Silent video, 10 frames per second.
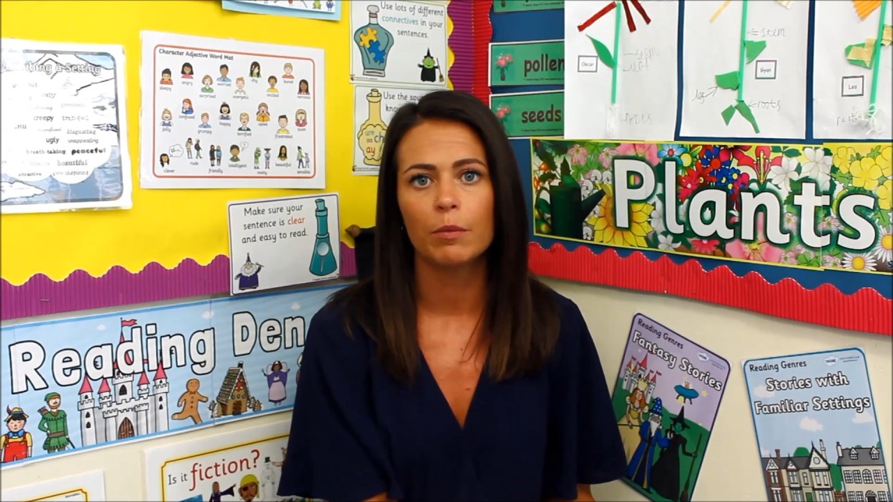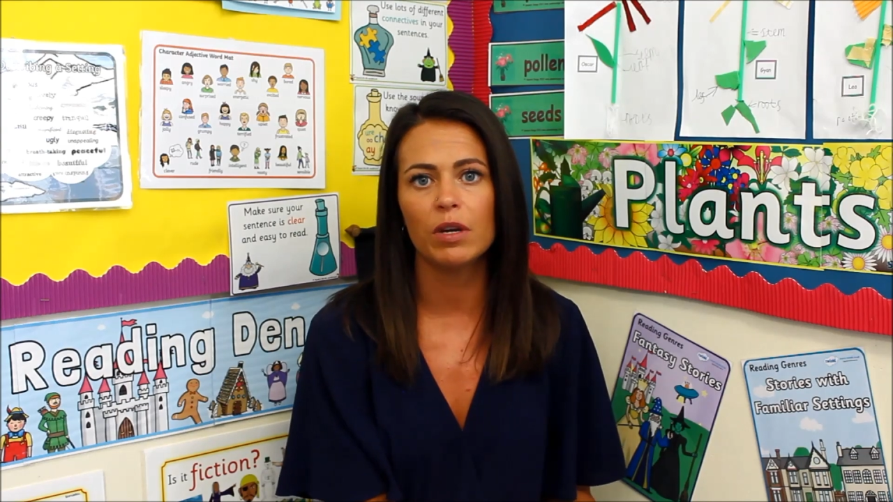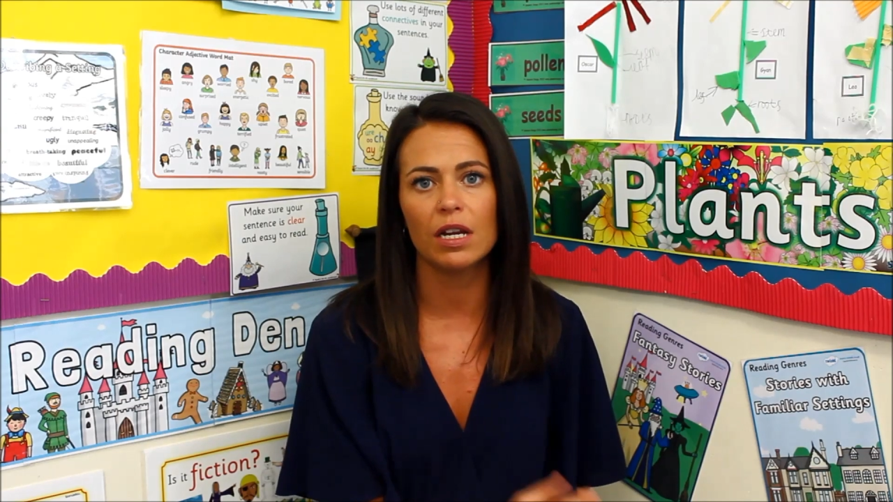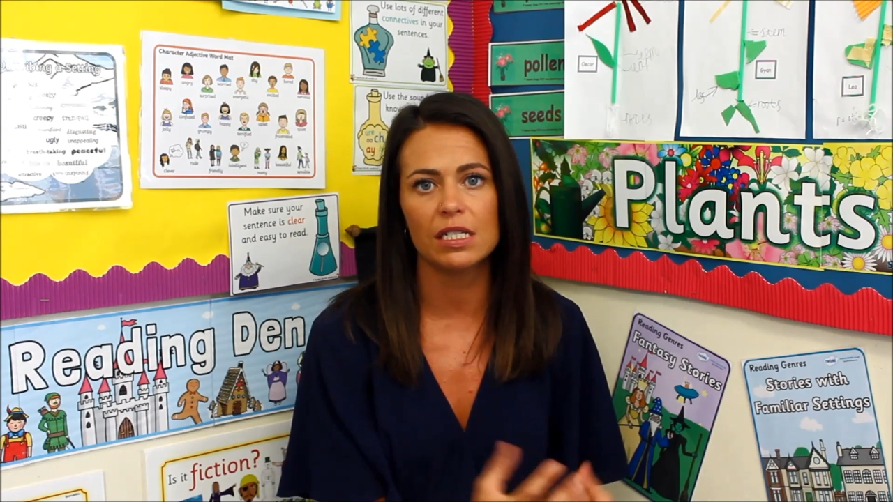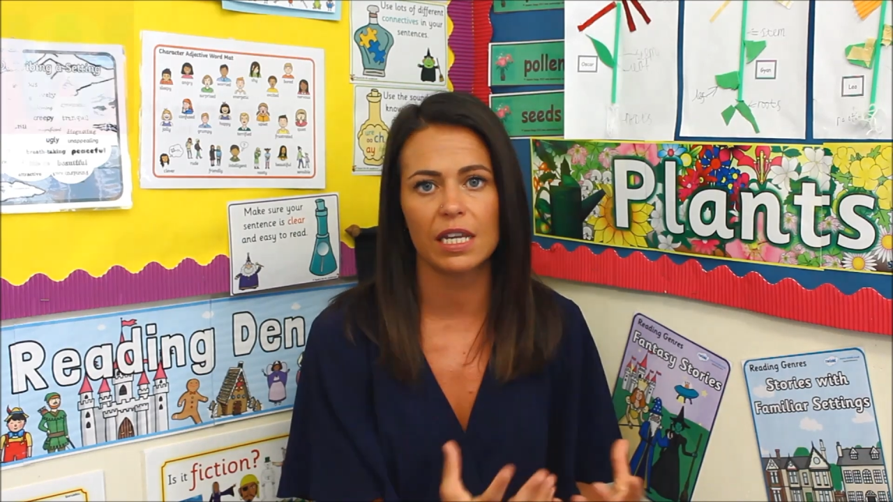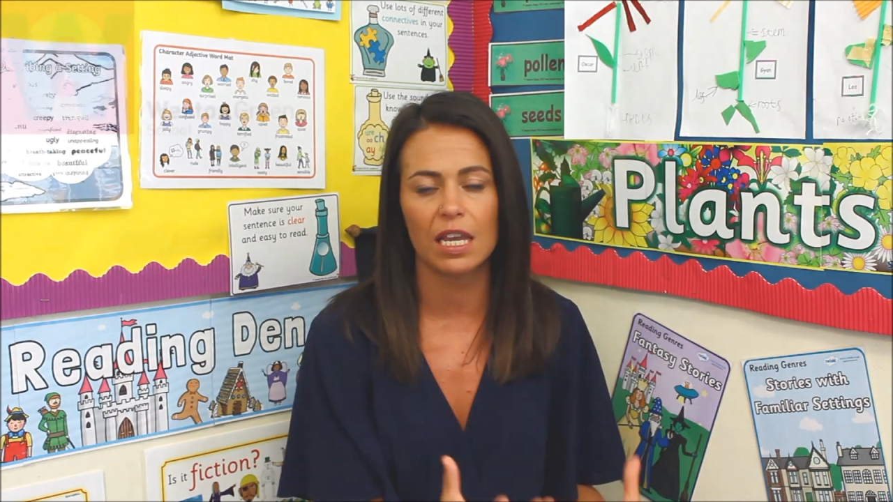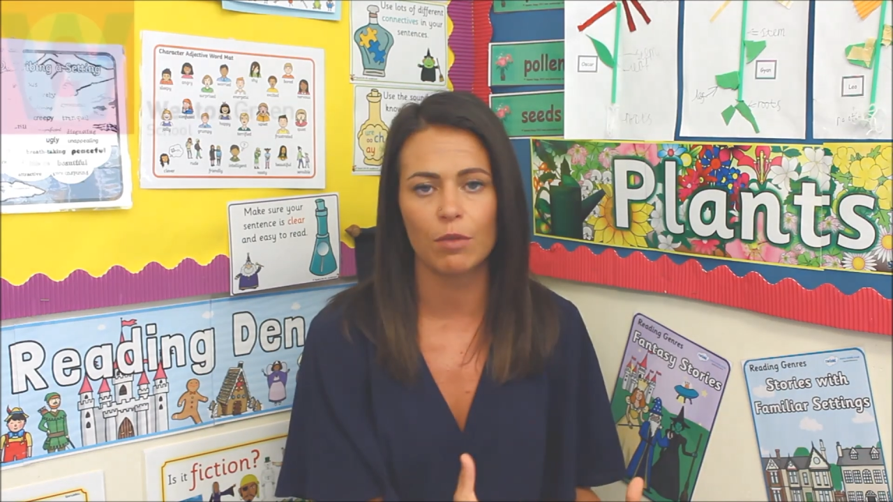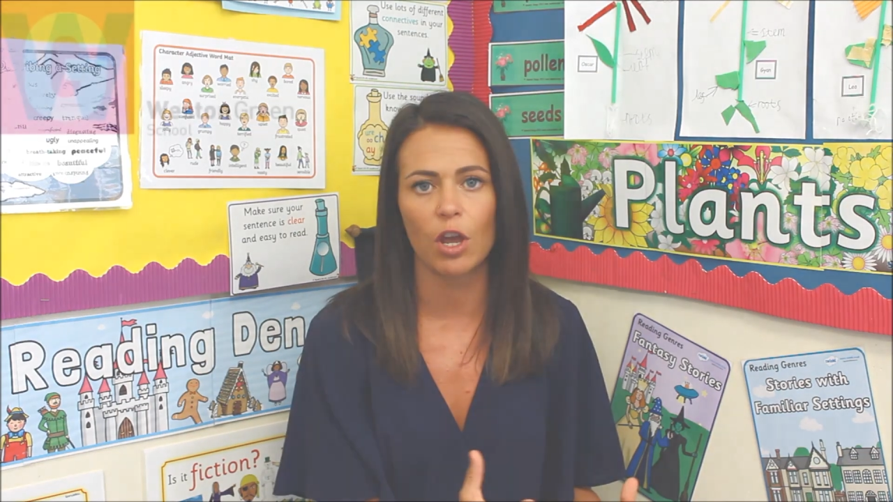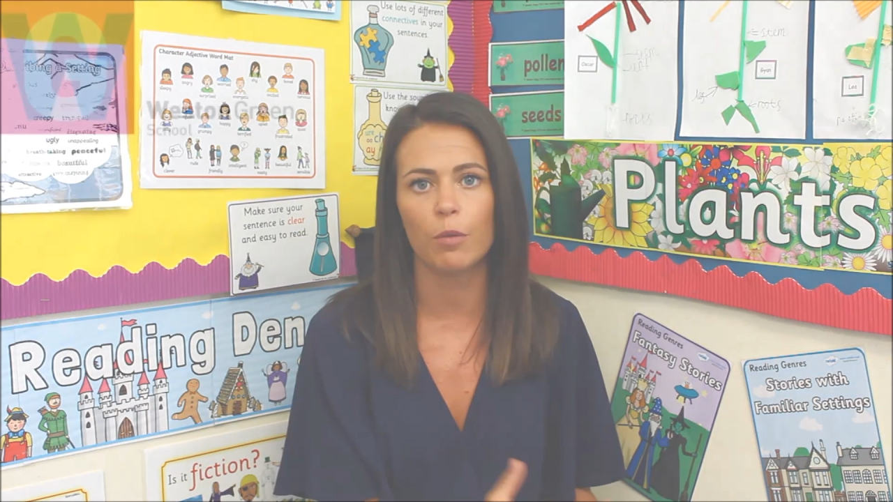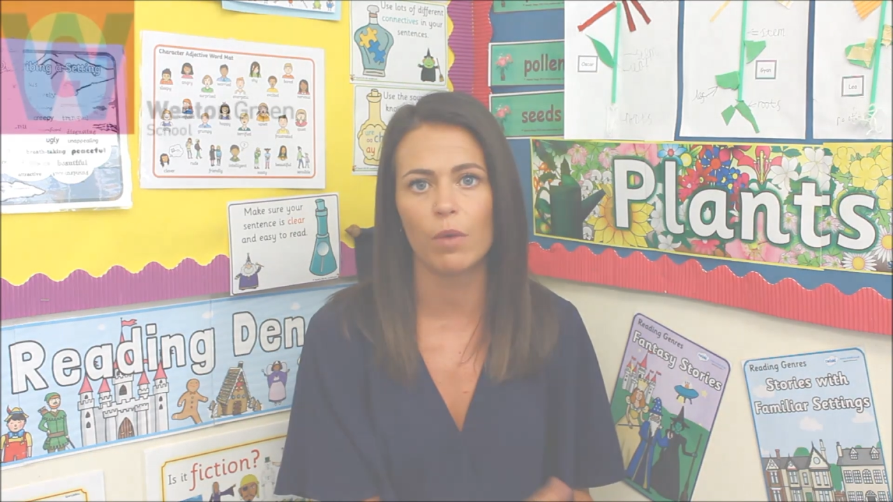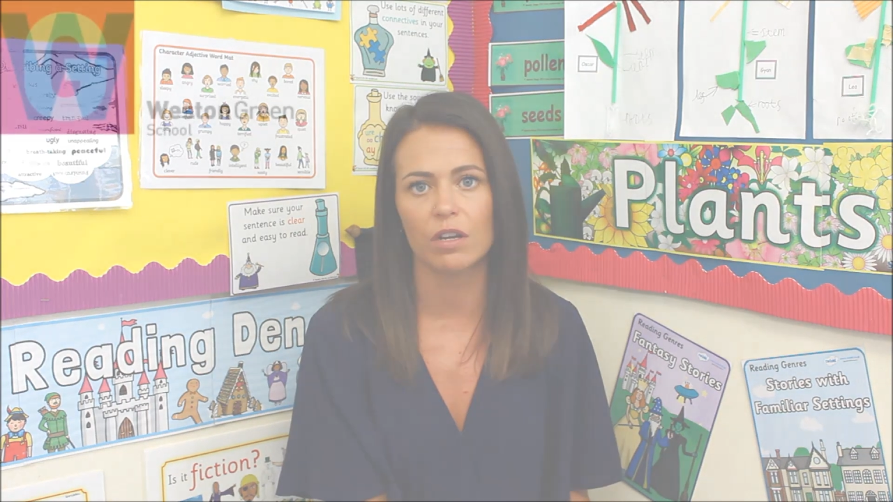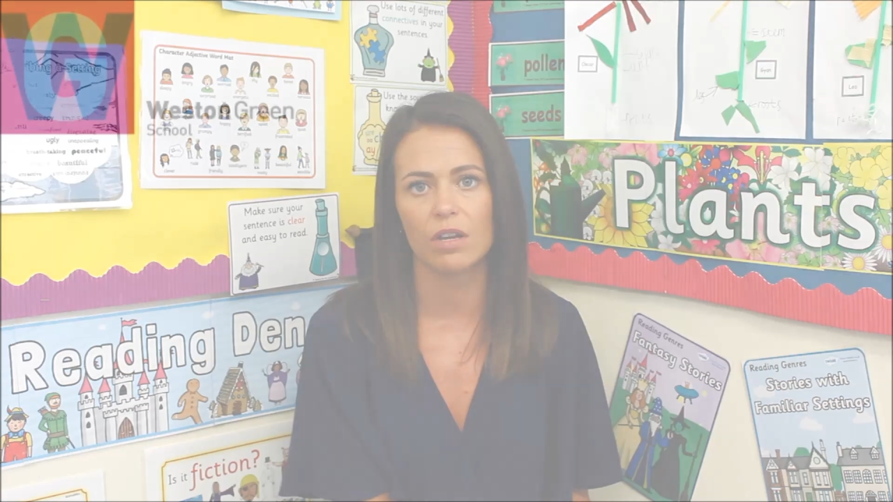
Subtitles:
We like to keep the homework